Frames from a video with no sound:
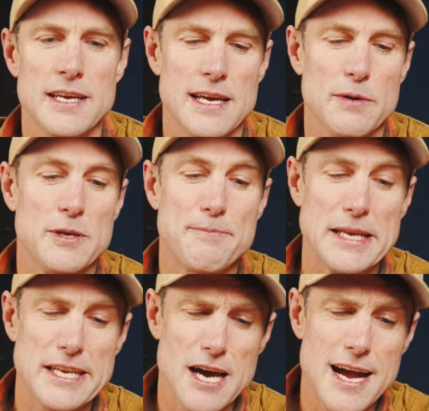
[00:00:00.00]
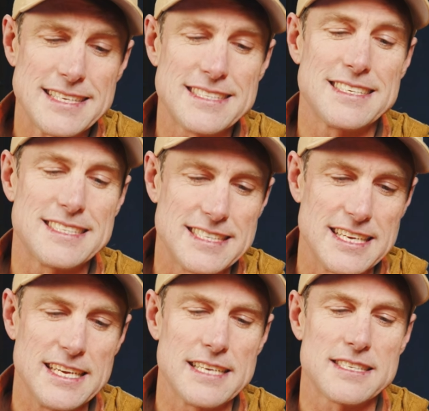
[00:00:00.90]
It would be nice to
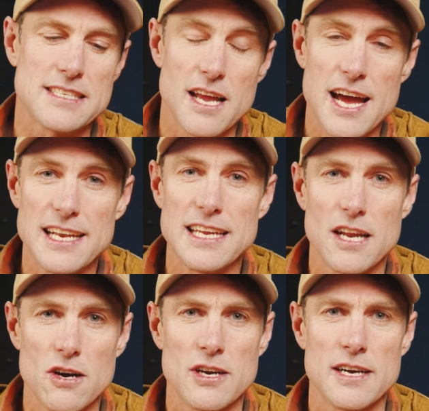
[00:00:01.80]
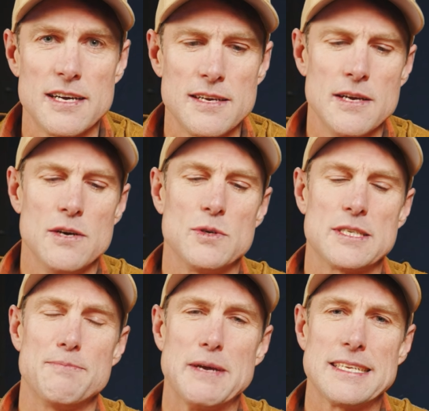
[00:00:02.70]
see slightly longer,
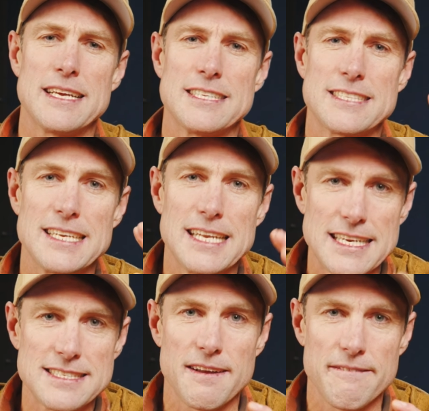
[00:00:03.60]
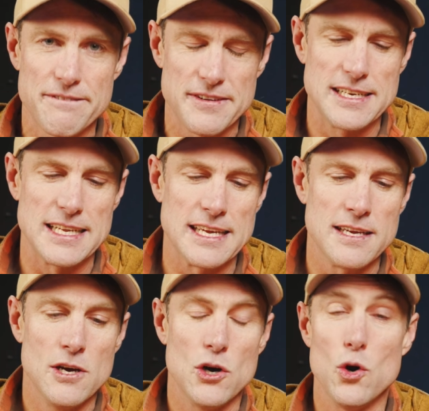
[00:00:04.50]
which meant it's less fiddly,
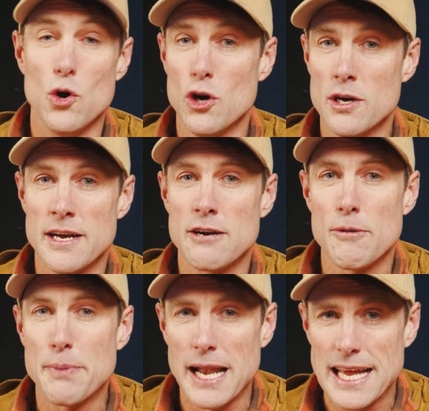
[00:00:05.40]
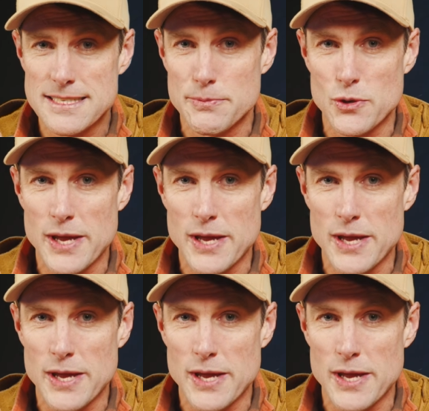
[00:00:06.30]
or a replaceable